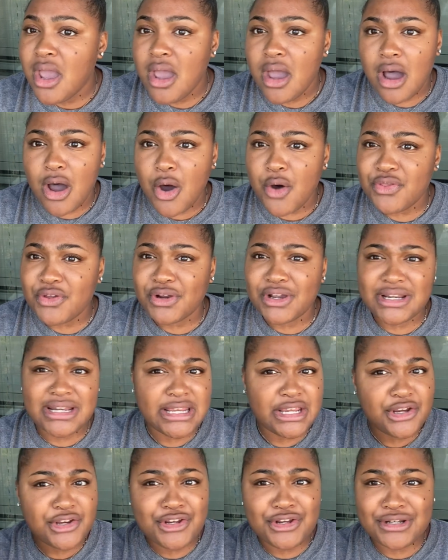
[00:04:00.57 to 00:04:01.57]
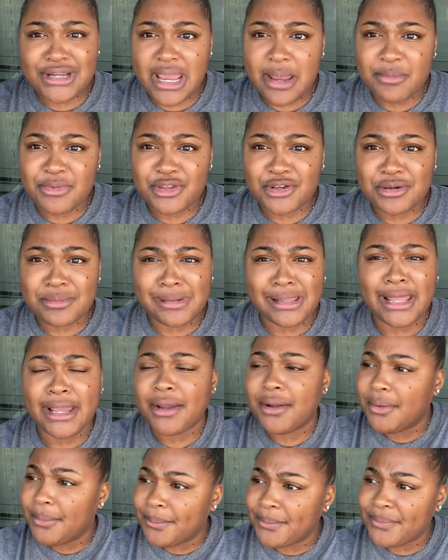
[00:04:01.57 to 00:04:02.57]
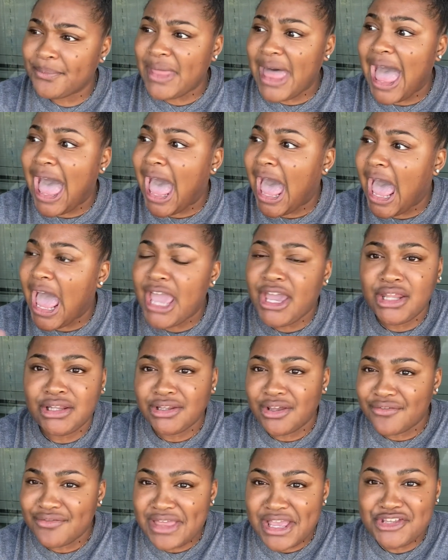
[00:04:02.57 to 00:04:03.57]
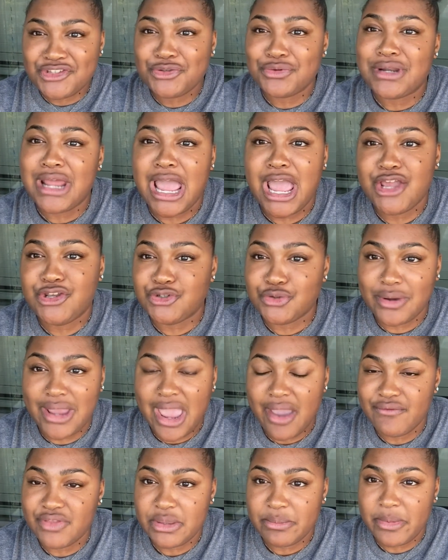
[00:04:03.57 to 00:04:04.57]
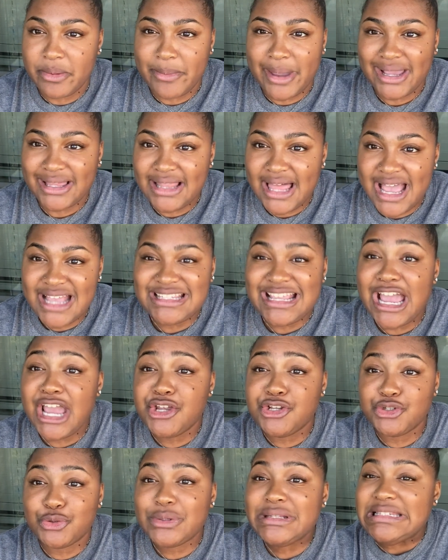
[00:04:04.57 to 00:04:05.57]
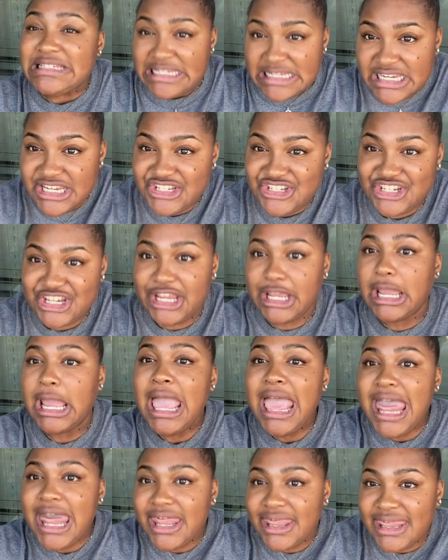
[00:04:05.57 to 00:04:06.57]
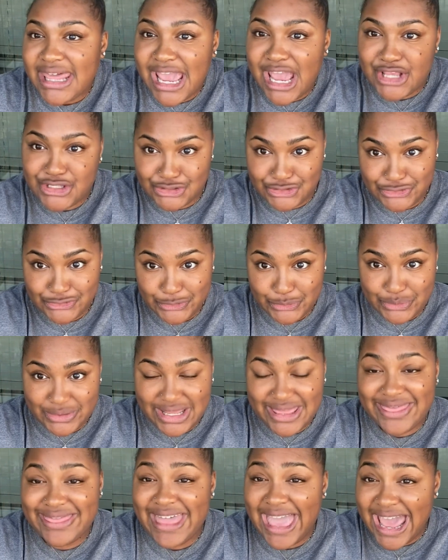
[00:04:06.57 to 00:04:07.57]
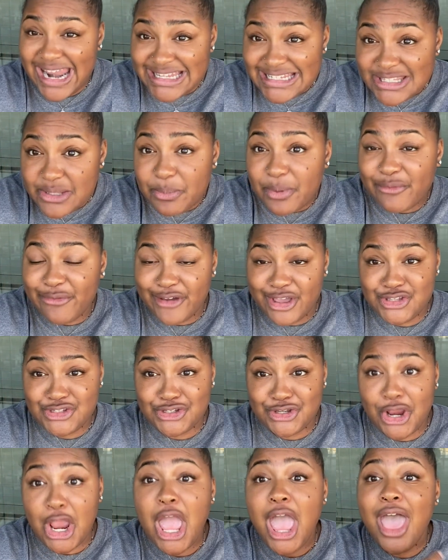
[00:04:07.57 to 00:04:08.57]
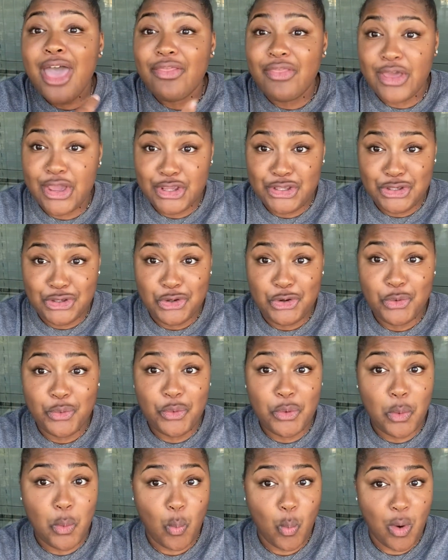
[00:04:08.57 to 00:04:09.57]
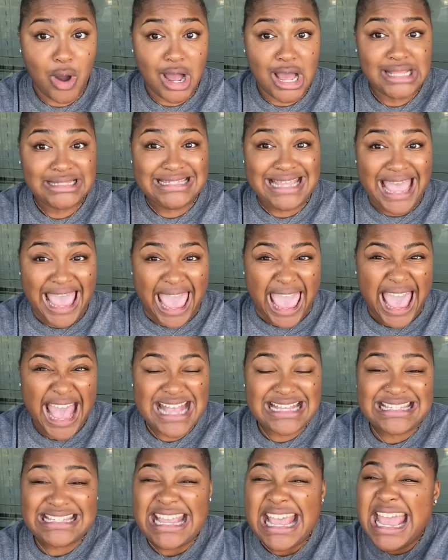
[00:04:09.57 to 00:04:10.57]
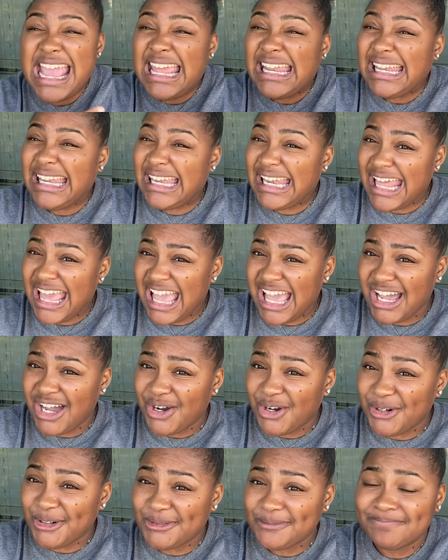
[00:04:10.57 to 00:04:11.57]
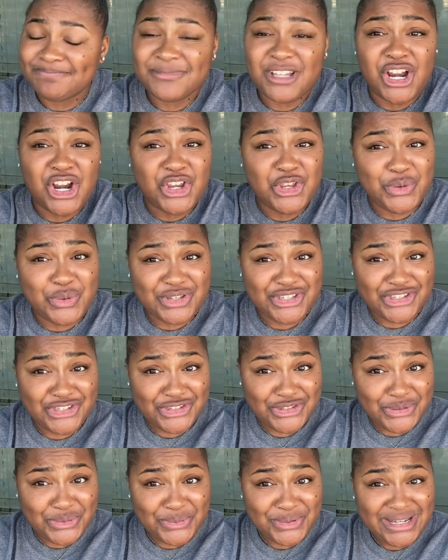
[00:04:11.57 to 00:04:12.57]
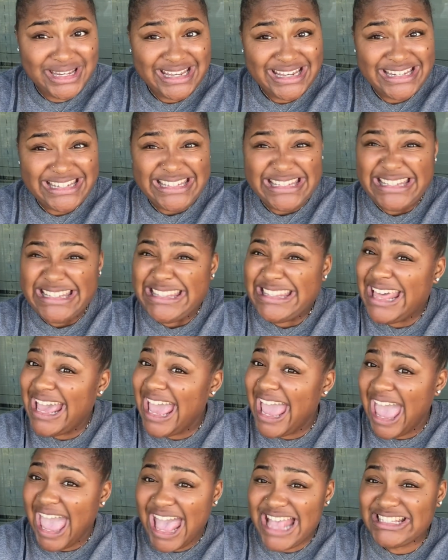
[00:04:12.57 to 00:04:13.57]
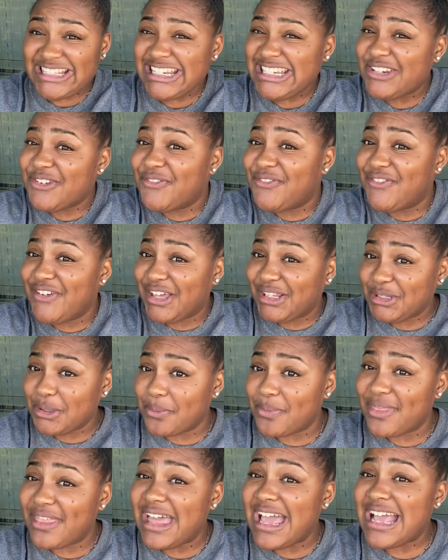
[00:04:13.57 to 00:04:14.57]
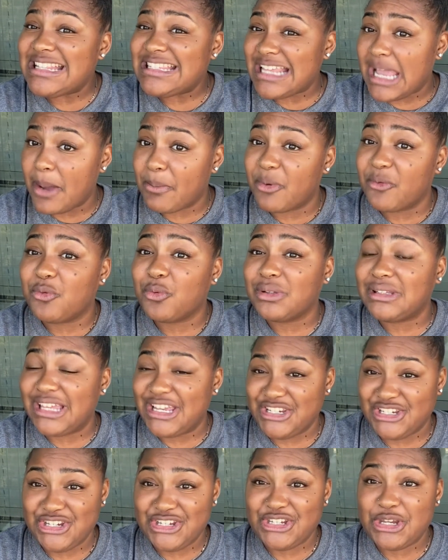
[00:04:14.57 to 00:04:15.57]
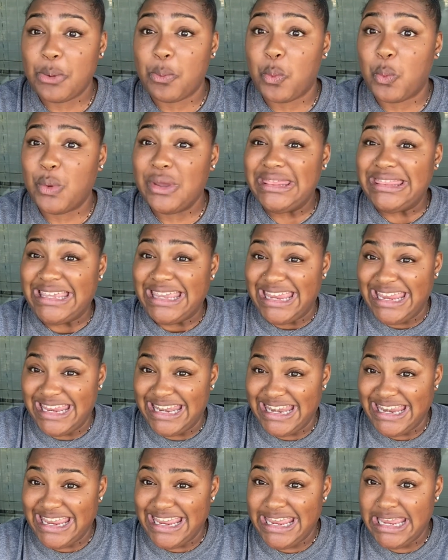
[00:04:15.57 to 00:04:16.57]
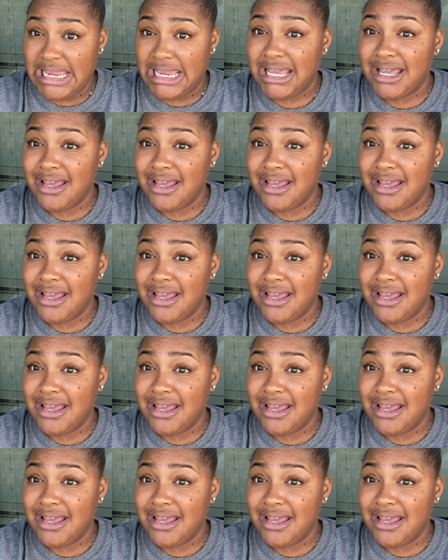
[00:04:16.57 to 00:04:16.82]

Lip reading: Oh, they're gonna hear your name and they're gonna be like, I love that student. I enjoy having them in my class. I enjoy teaching that student. That is the professor that you want to ask. Now, are you a student that hasn't developed that type of relationship with any